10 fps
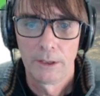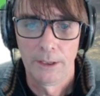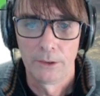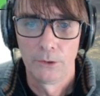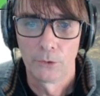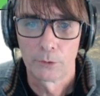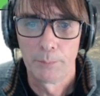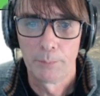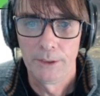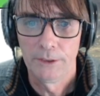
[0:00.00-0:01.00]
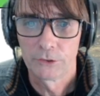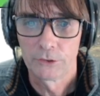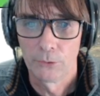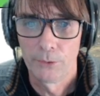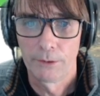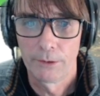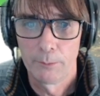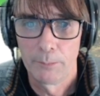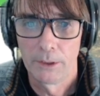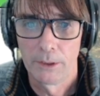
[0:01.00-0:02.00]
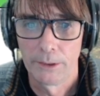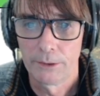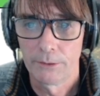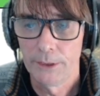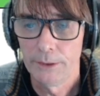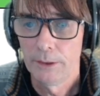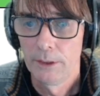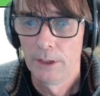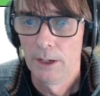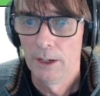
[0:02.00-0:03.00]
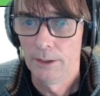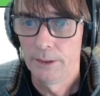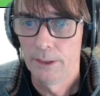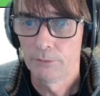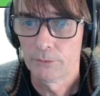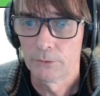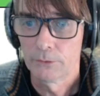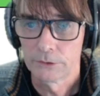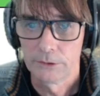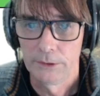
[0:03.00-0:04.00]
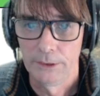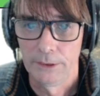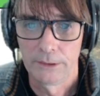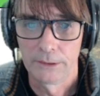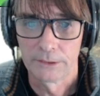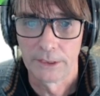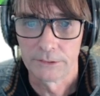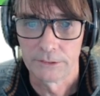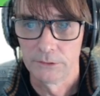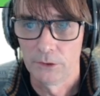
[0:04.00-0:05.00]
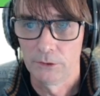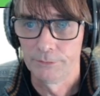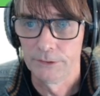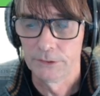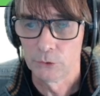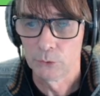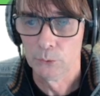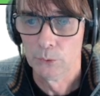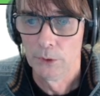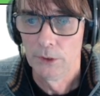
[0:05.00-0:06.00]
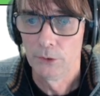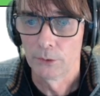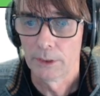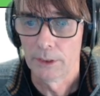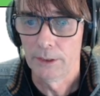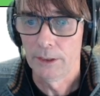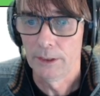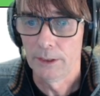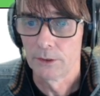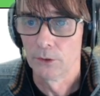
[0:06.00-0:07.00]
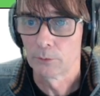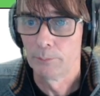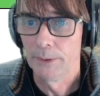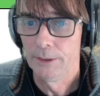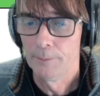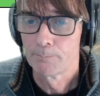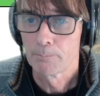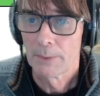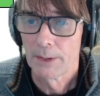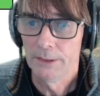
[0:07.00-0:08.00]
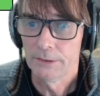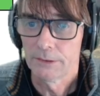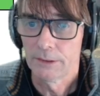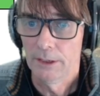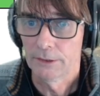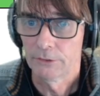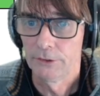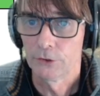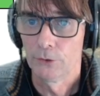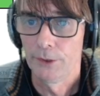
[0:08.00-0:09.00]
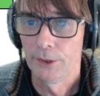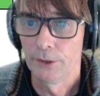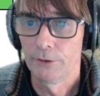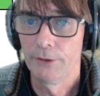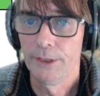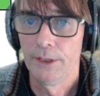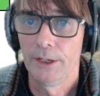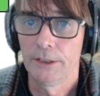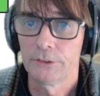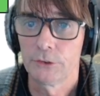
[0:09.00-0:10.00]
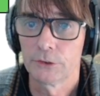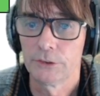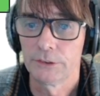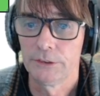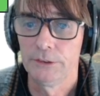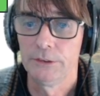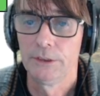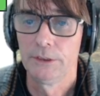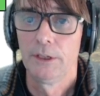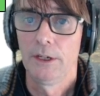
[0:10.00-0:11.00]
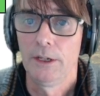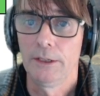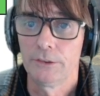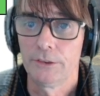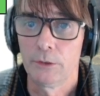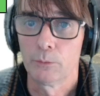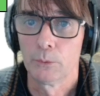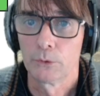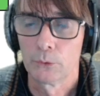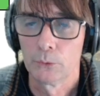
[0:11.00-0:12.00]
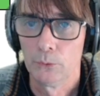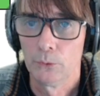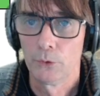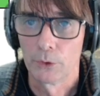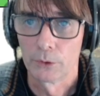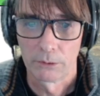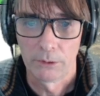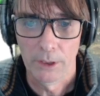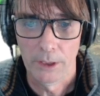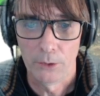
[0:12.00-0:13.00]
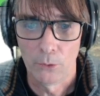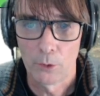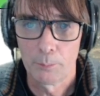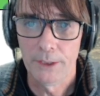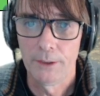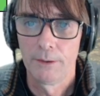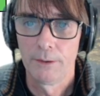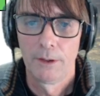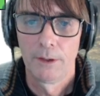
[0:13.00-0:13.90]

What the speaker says: Then not B is shown here in the middle in green. And then of course the intersection of these 2, not A and not B, is actually shown here in green. And as you can see, it is equal to not A or B.